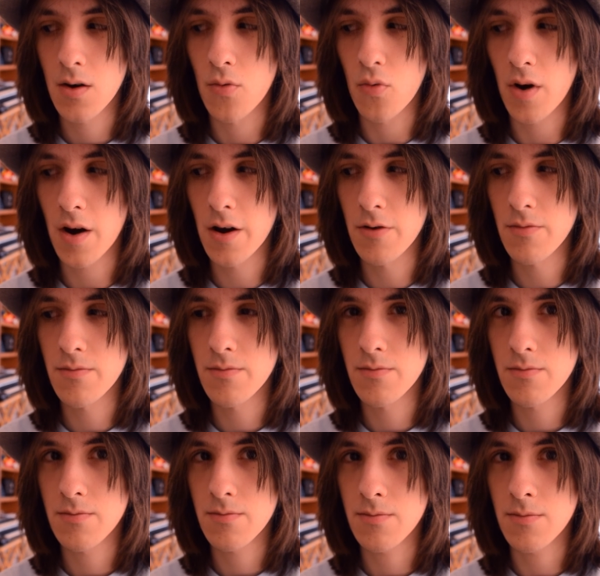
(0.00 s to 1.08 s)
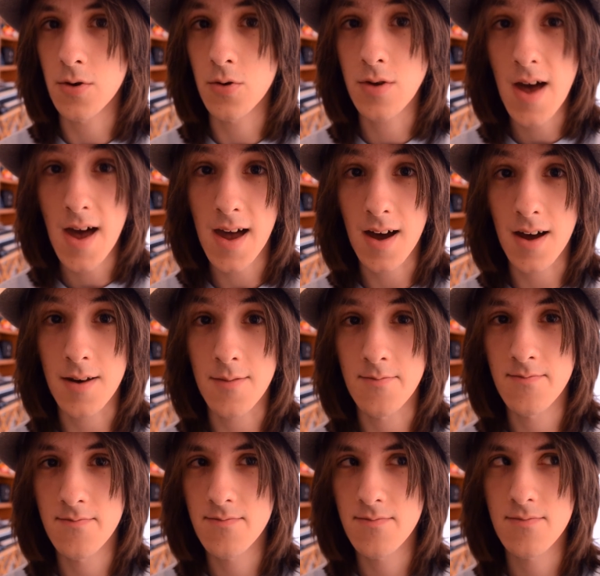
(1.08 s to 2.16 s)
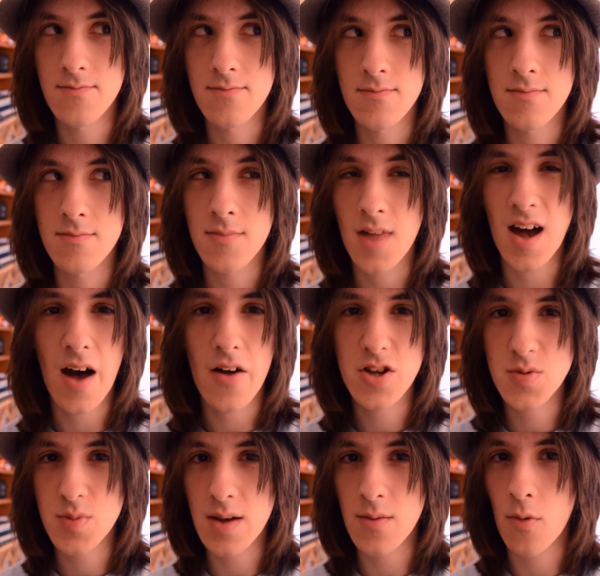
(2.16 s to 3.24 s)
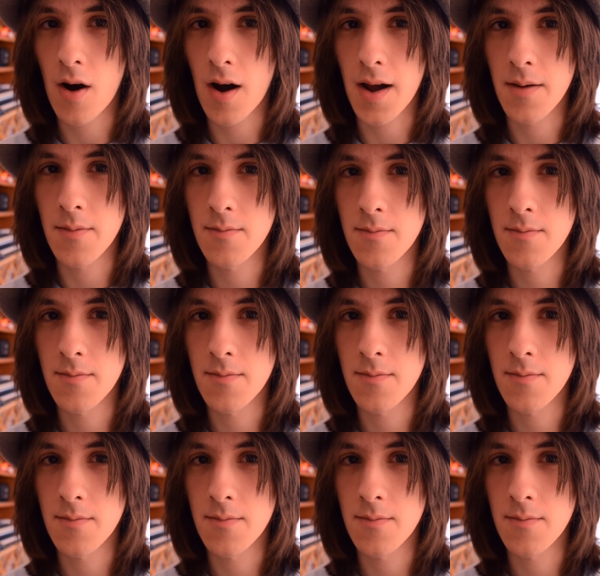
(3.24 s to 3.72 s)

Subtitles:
Well, you can. I'll explain why.